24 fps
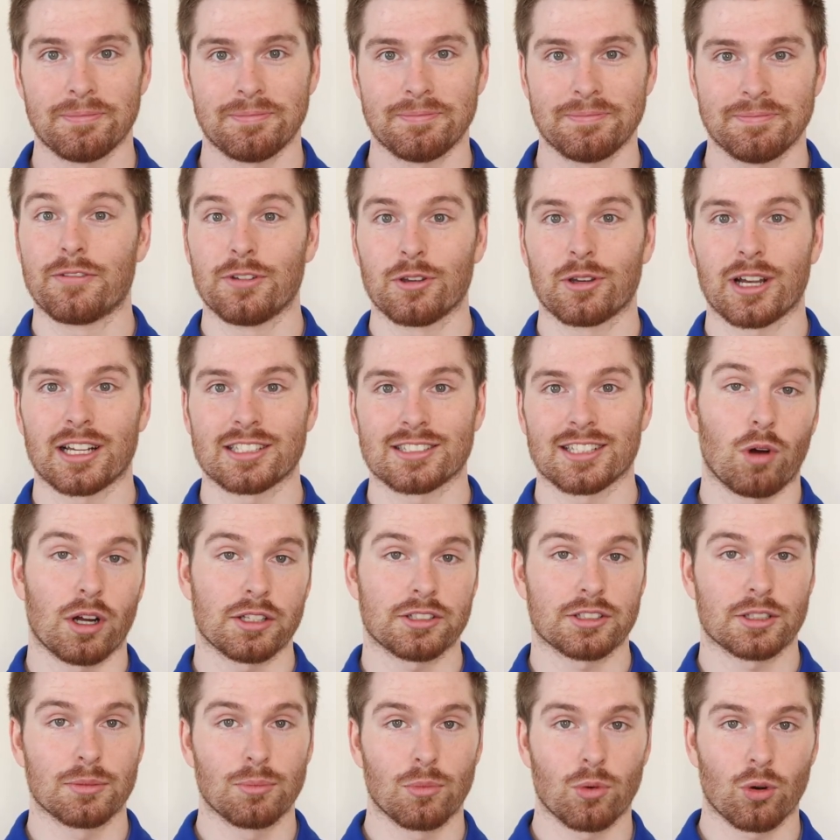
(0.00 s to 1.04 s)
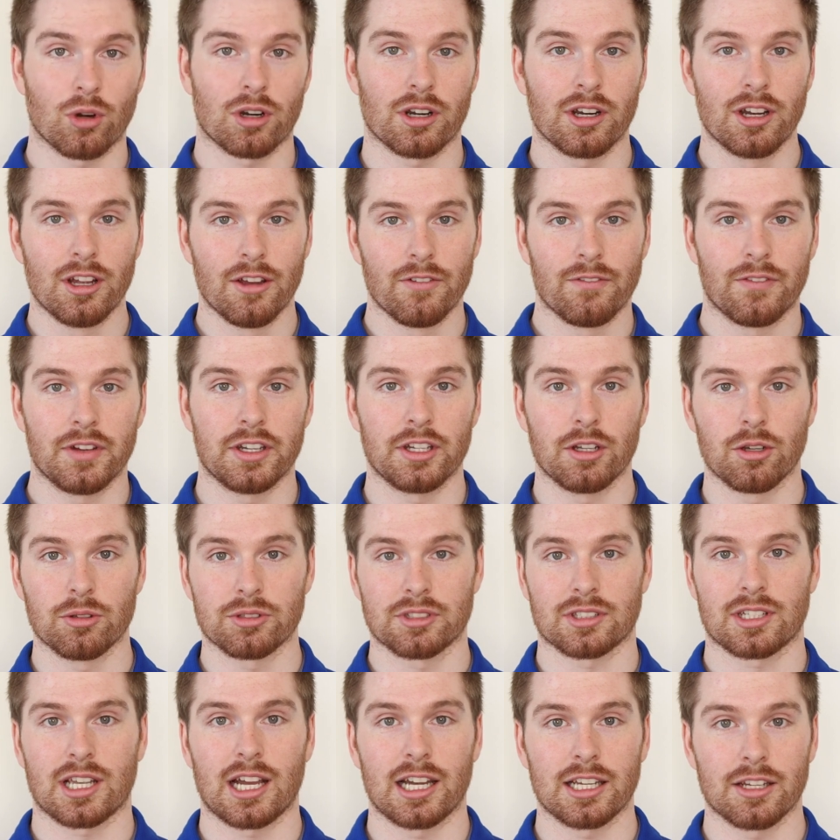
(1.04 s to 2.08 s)
If you guys want some more
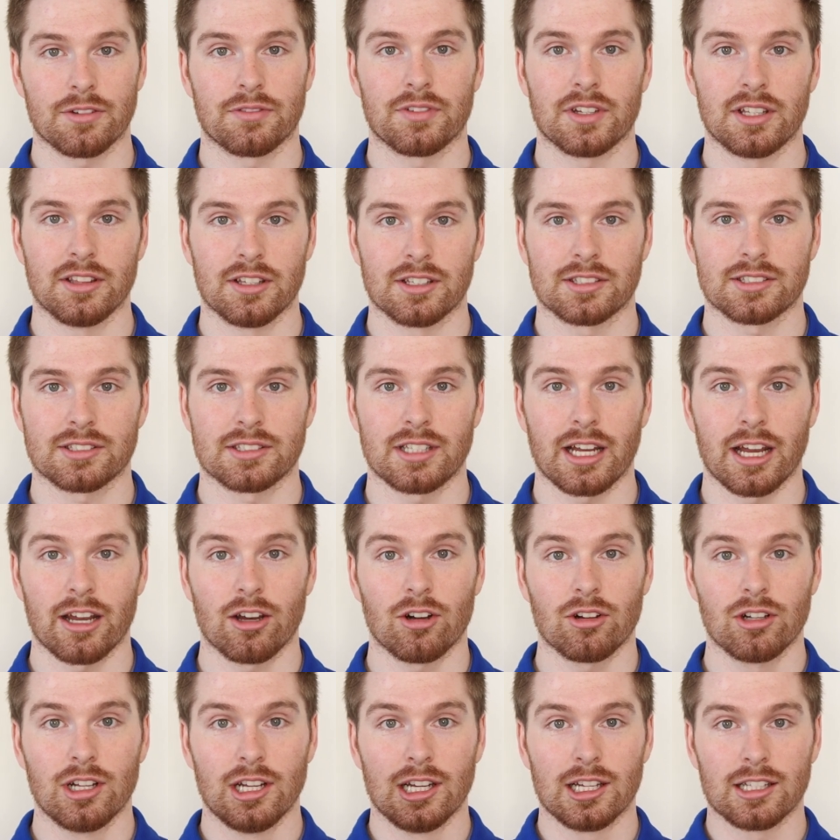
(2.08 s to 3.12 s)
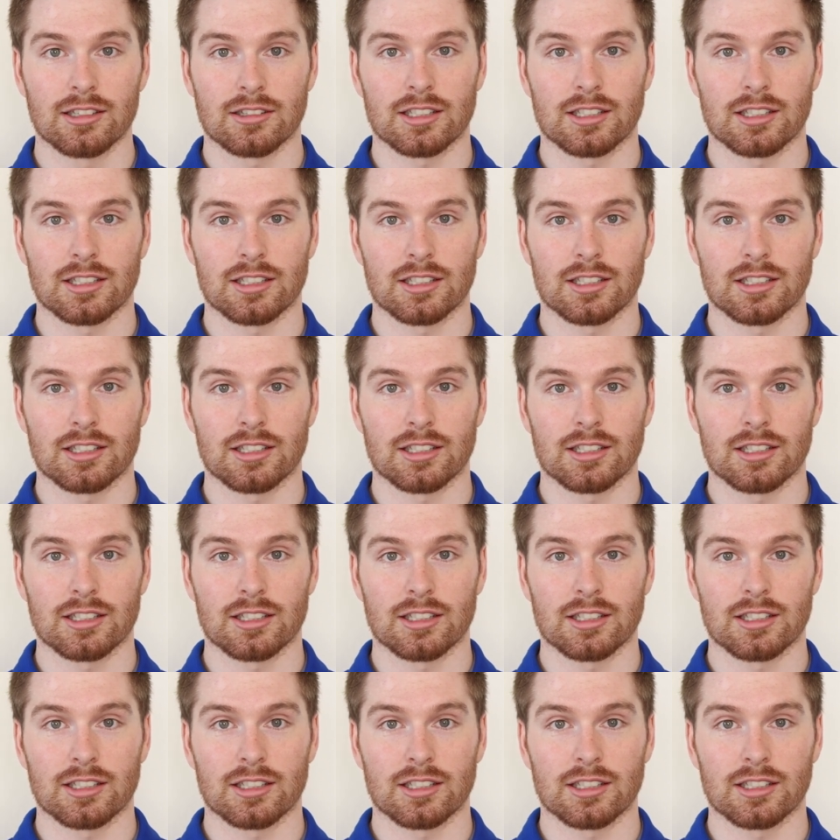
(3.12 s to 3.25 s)
videos kind of in this style,